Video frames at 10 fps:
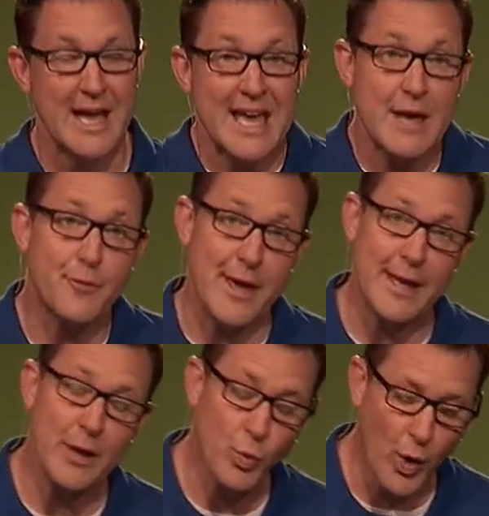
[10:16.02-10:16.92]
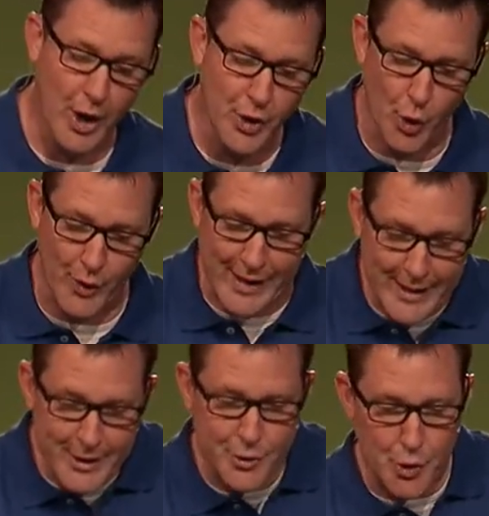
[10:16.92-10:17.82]
If anyone or
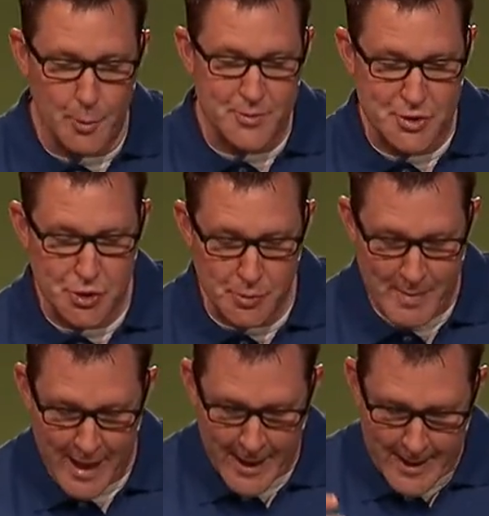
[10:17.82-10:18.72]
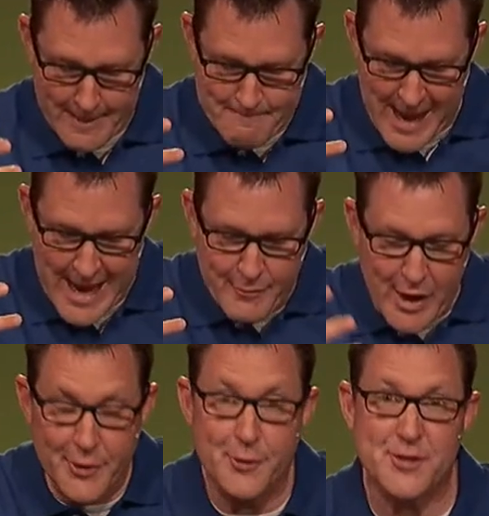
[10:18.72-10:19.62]
any group should uh, have
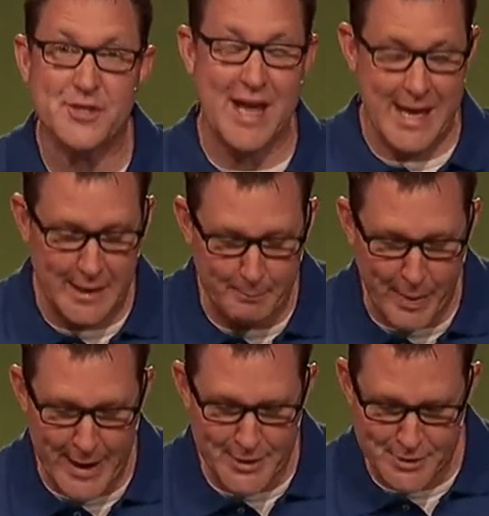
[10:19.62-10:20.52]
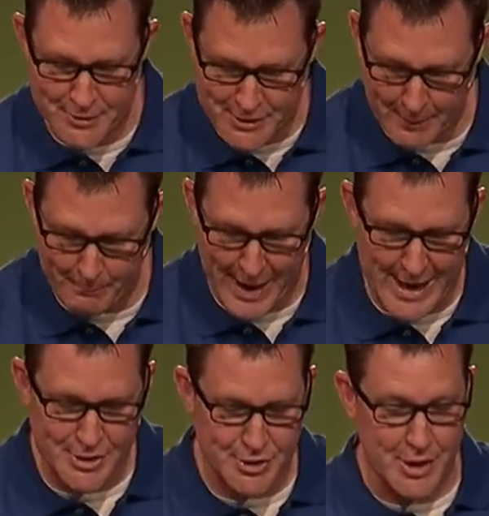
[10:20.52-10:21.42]
understanding, patience,
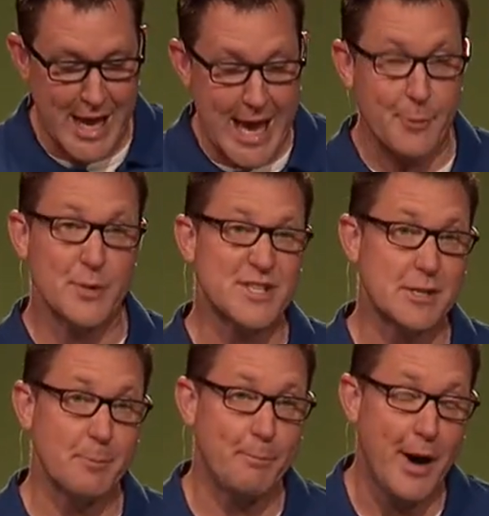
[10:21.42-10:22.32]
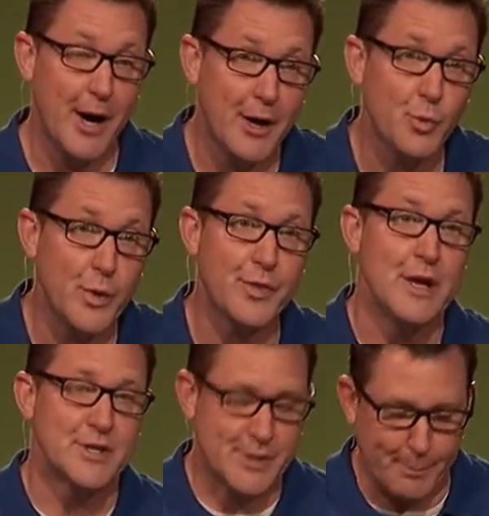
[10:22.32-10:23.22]
compassion, and respond with
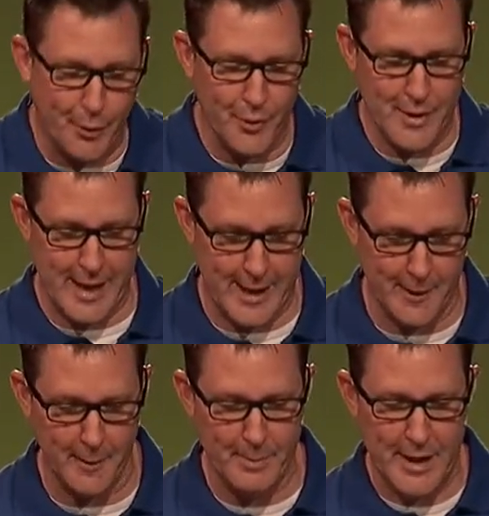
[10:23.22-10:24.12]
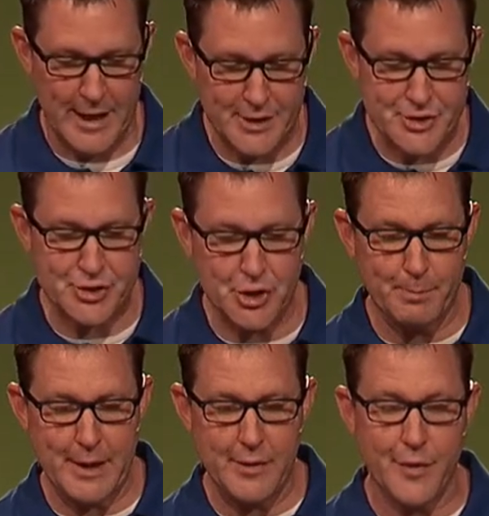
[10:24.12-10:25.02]
support and help, it should
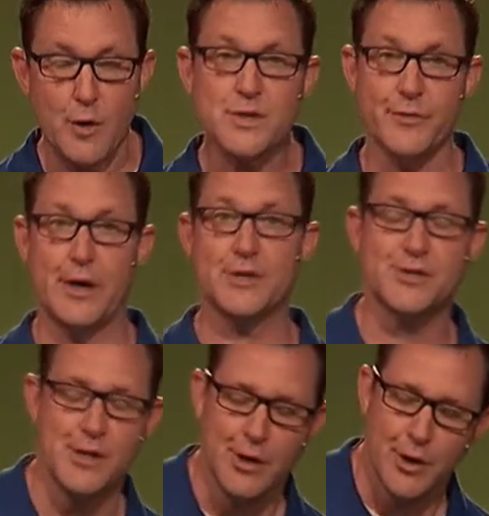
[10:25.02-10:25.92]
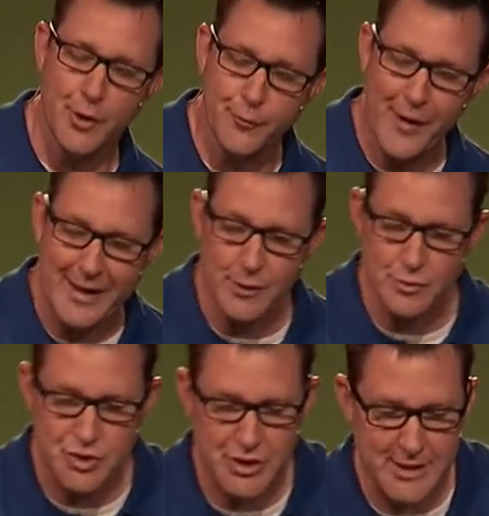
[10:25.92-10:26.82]
be those of us who follow
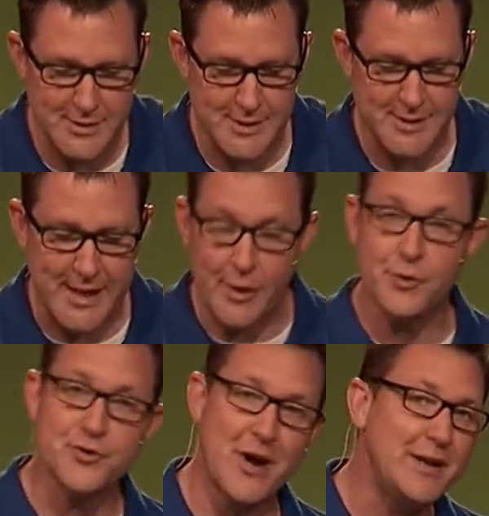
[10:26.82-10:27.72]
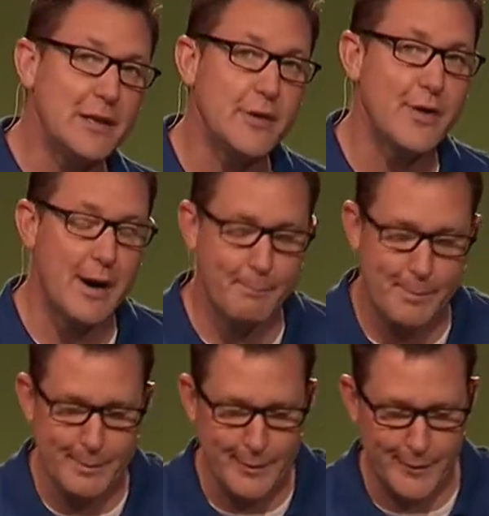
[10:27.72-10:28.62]
Jesus and are trying to live out
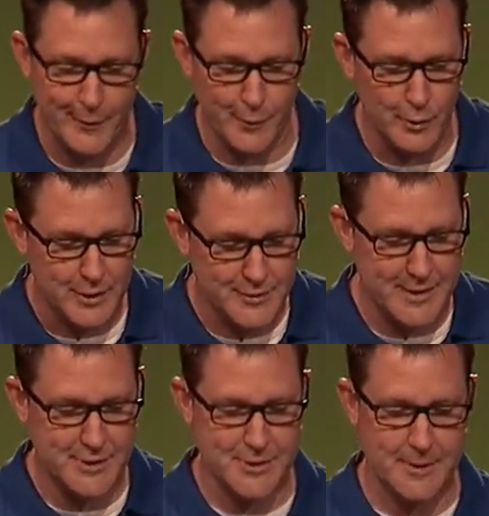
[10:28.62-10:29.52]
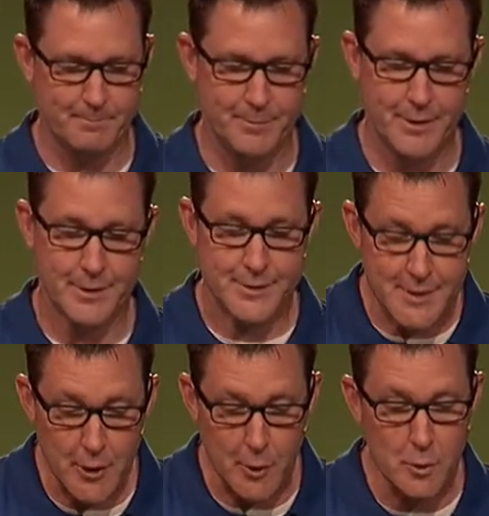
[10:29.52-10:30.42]
biblical teaching.
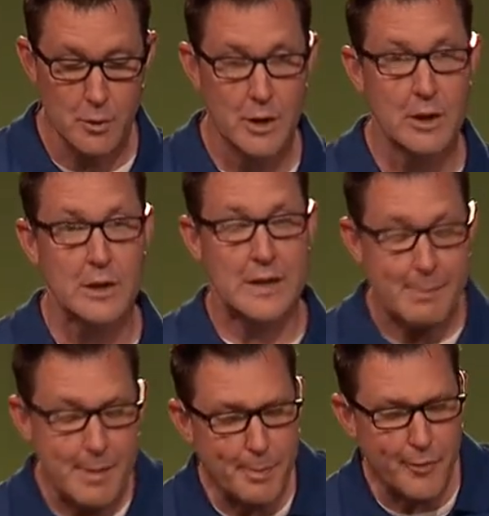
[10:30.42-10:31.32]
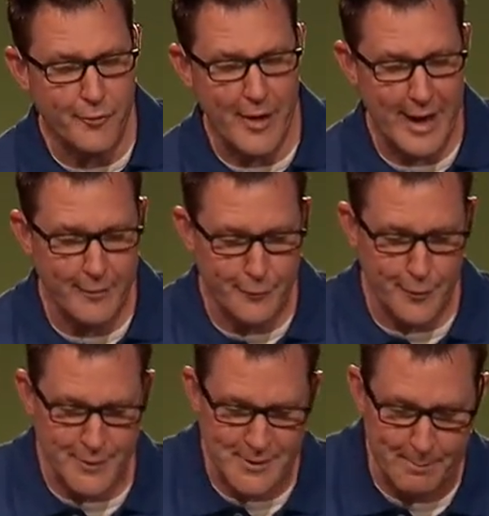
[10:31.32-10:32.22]
So, let me provide
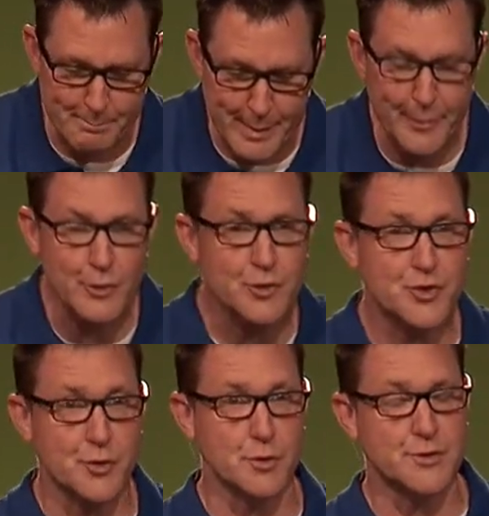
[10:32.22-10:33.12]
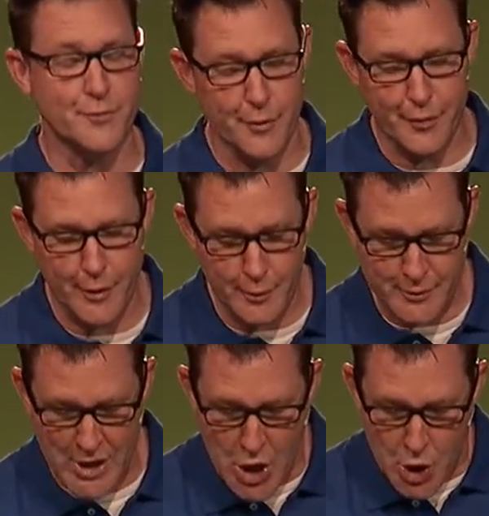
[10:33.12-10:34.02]
first some biblical truths for
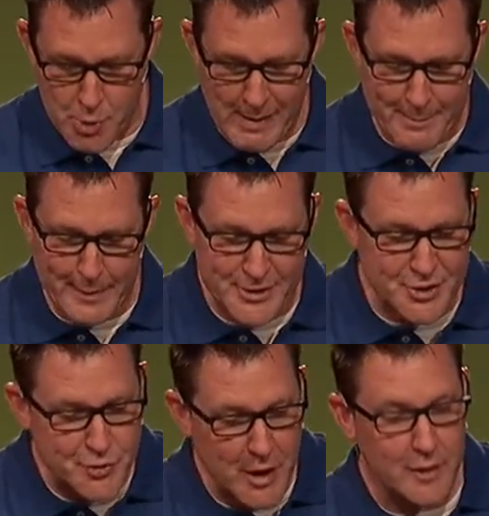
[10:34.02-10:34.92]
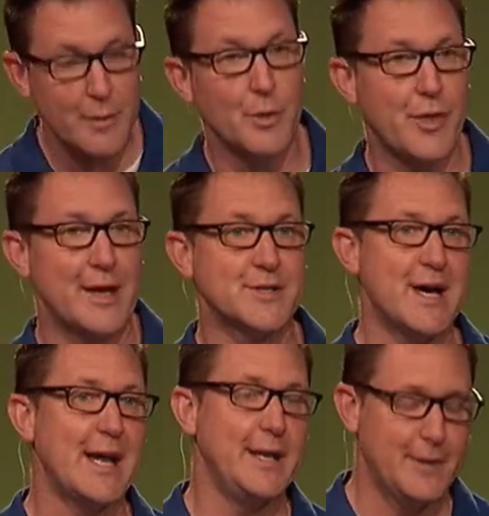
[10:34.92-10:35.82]
those who might be struggling with
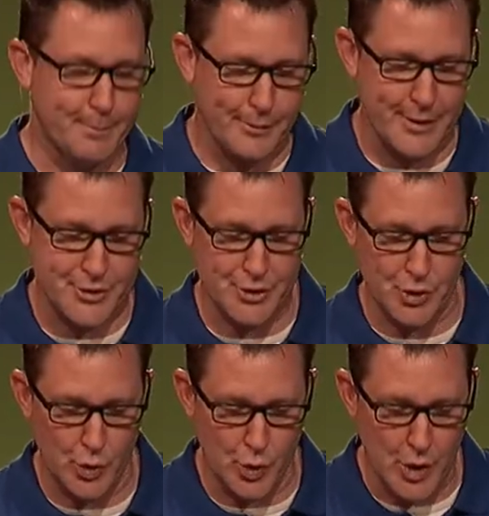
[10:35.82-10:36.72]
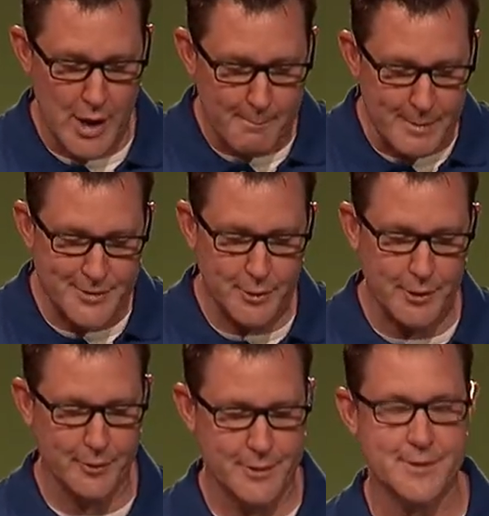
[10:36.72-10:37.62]
anxiety, depression, or mental
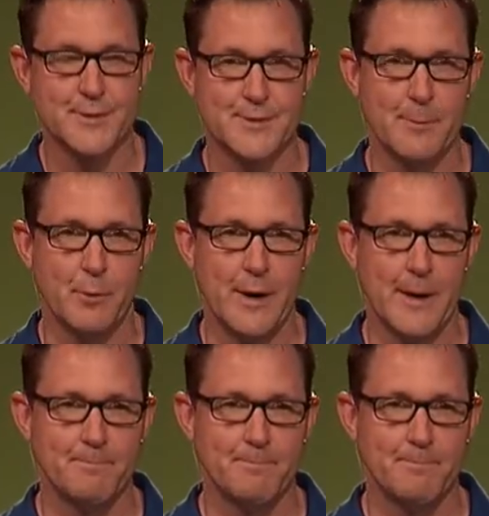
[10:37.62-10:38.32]
illness in some way.